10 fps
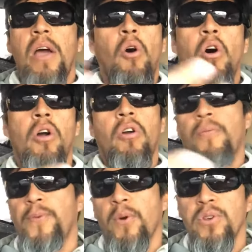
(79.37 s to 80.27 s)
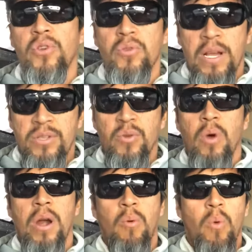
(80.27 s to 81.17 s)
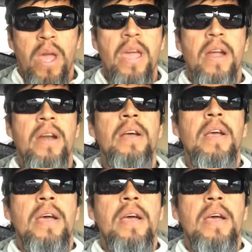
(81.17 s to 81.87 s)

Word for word: or of course, you, as you are aware,